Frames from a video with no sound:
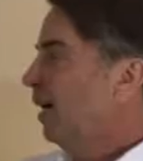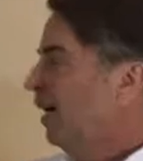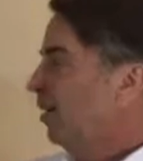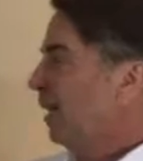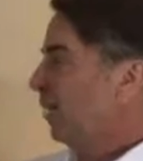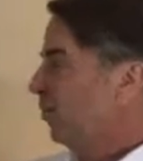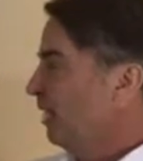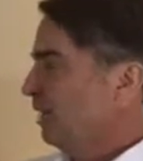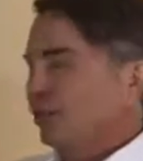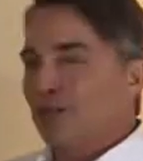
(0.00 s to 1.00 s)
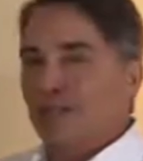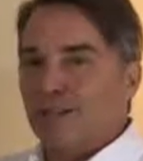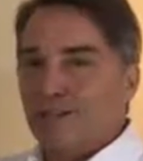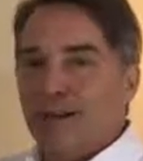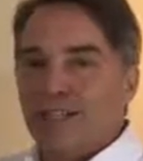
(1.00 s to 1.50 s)
And the reason he took it to the
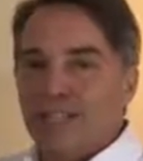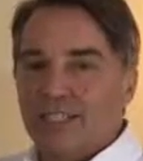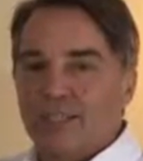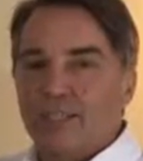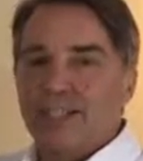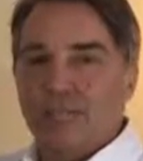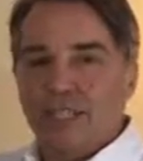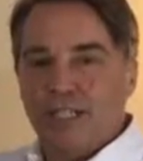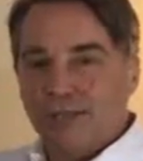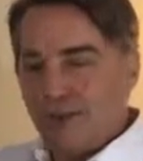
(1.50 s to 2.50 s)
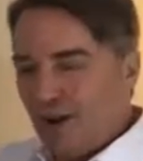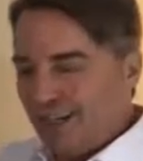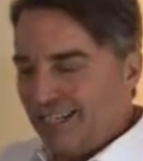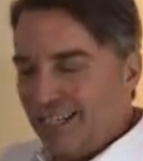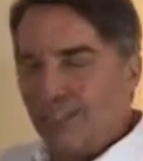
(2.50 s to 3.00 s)
Moroccan desert is because the
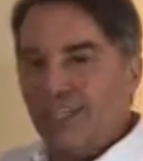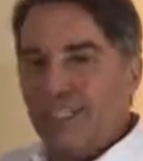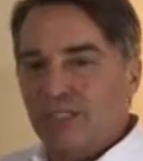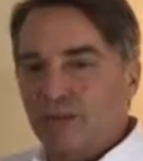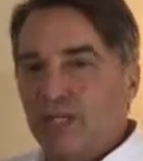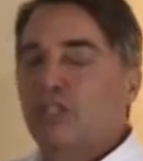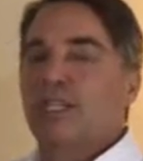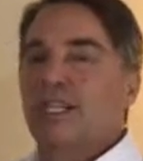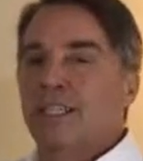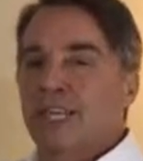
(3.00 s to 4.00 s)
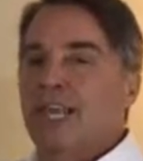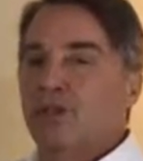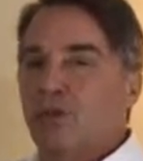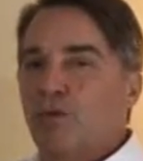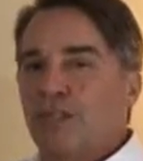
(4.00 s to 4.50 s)
Moroccan desert is rich in the
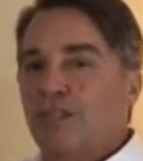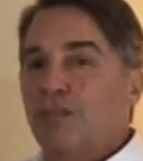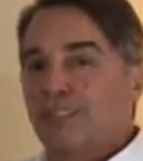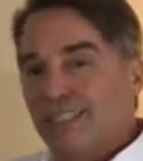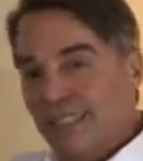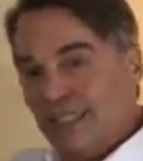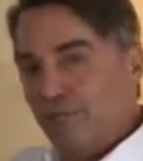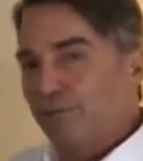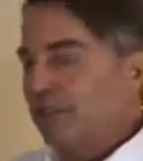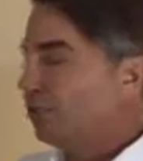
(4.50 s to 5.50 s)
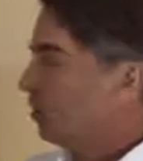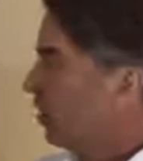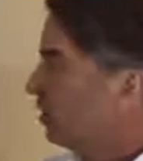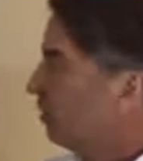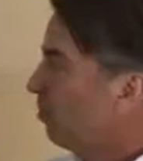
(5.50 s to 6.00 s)
natural resources needed for this
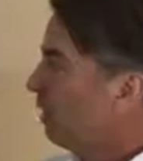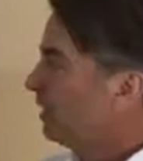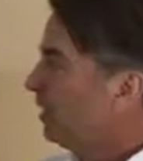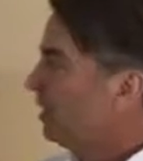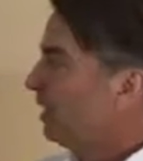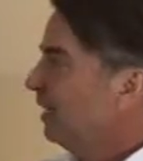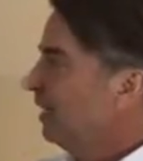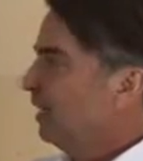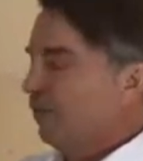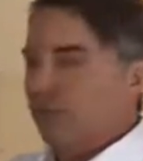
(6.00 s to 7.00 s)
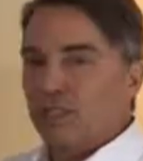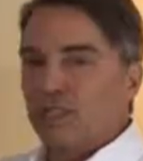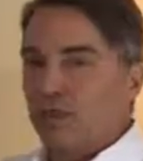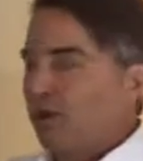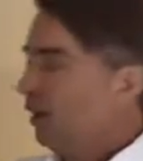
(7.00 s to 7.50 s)
production process. First
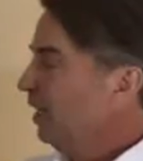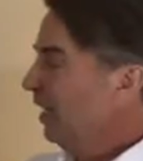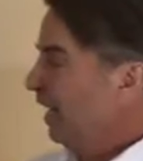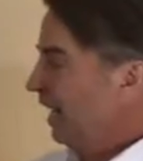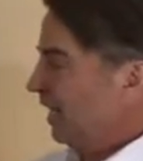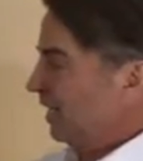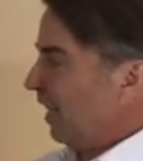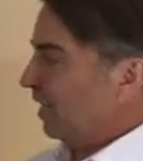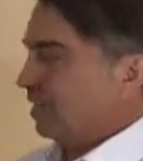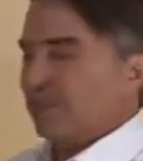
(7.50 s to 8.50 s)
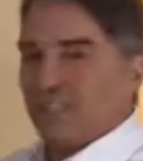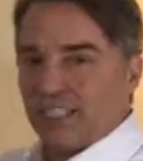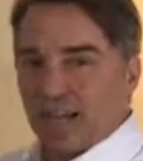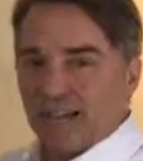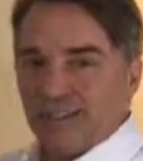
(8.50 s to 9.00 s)
of all, it has lots of
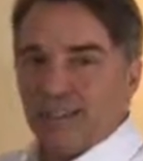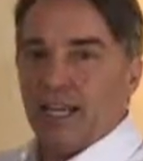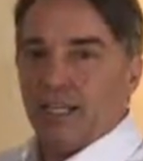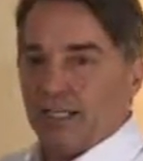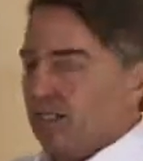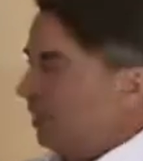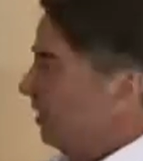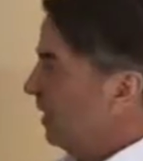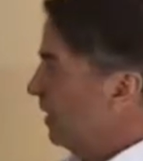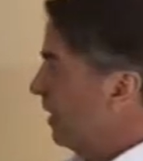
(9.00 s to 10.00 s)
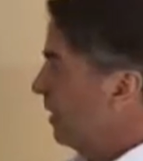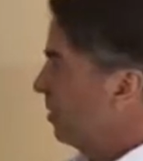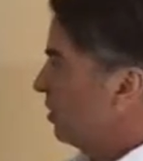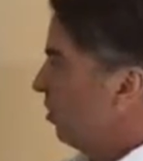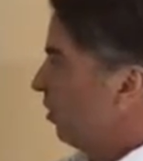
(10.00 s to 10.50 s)
sun, and this thing is
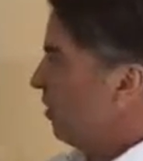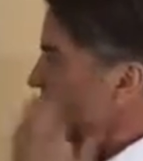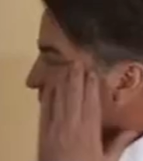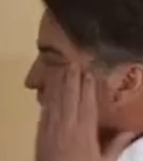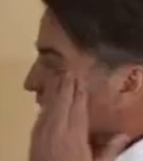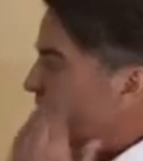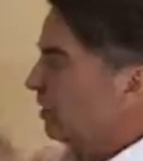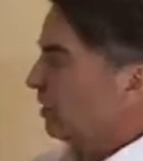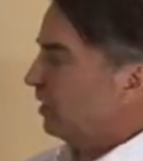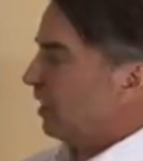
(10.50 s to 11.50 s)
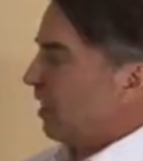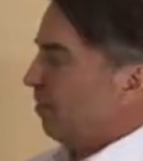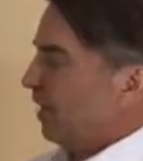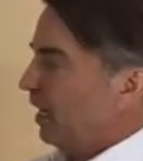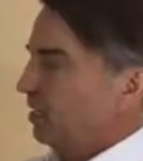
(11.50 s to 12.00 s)
solar powered. It uses a
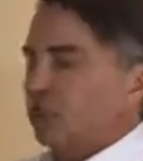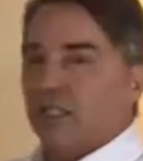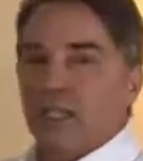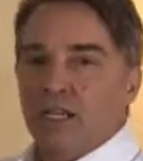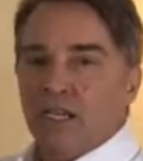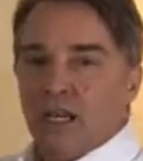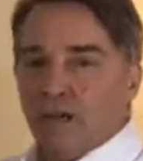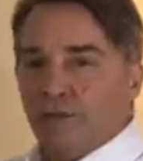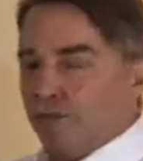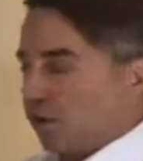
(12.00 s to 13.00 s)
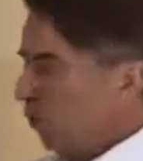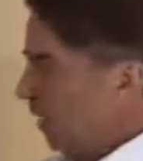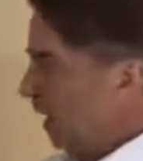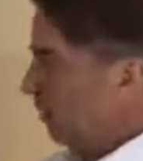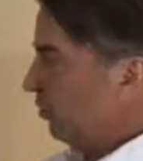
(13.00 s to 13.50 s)
combination of
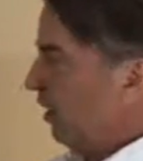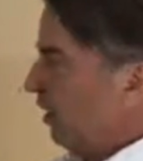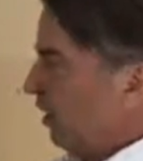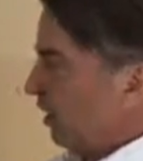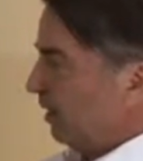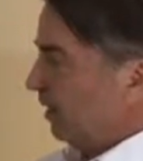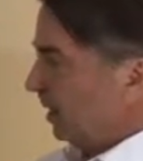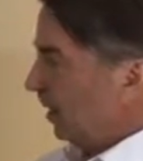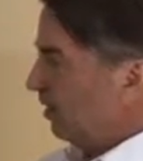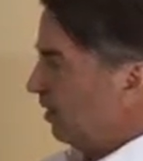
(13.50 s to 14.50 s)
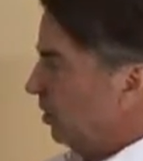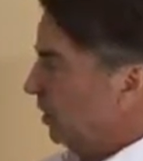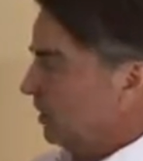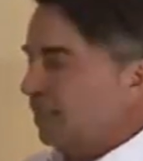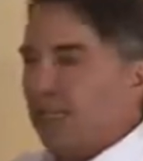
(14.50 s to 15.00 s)
photoelectric cells, as you
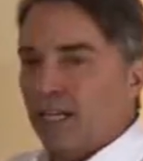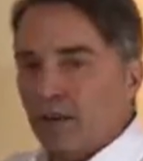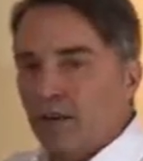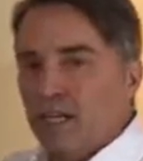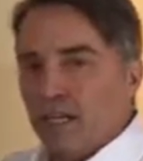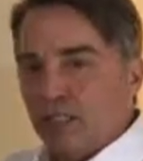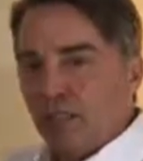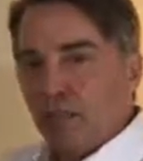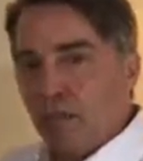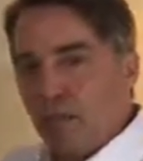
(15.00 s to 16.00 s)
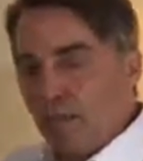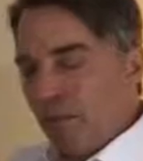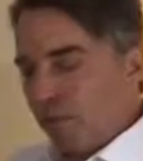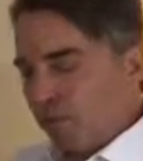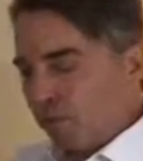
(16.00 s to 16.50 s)
can see here, to
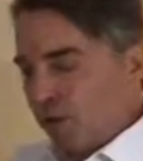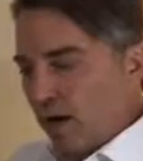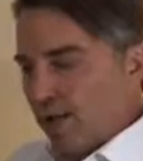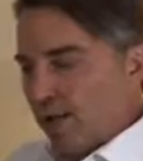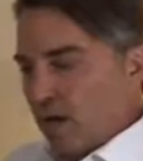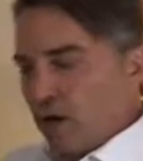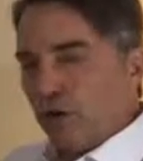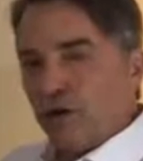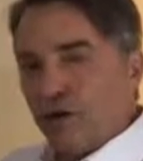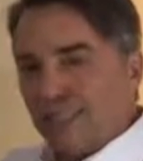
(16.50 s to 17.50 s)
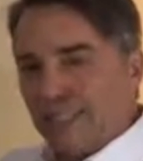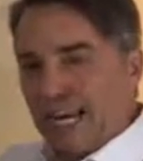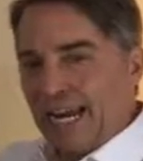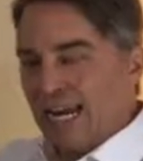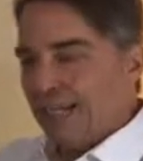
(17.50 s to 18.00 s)
run the motors
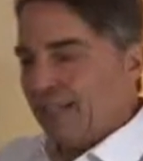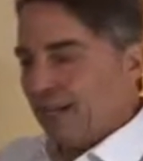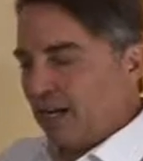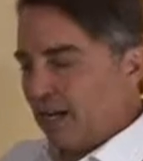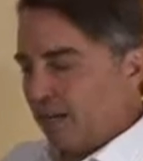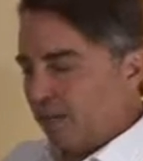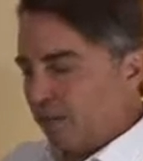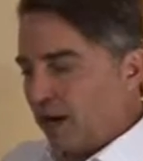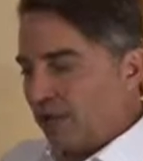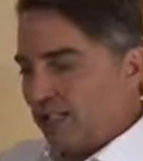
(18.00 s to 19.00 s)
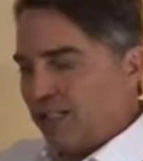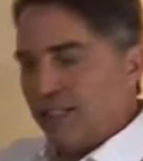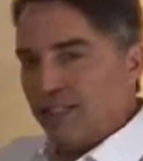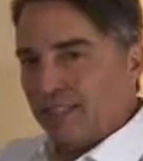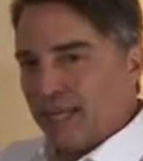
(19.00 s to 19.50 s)
and the
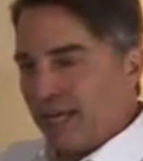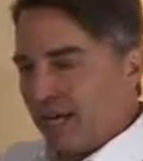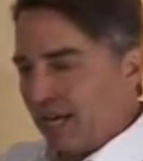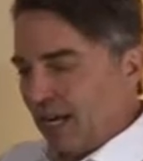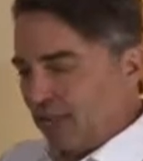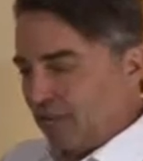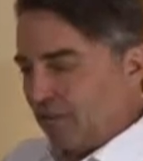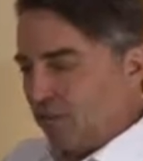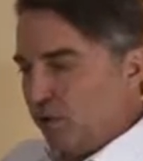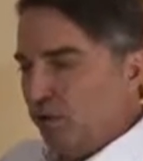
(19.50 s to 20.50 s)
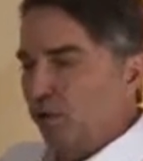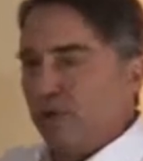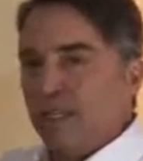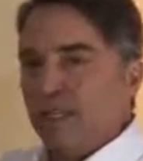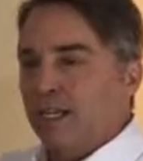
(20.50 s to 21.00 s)
processes that actually move
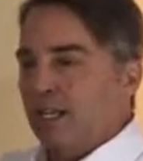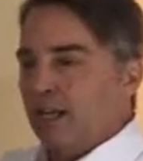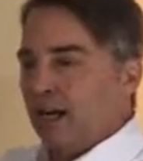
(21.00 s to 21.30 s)
the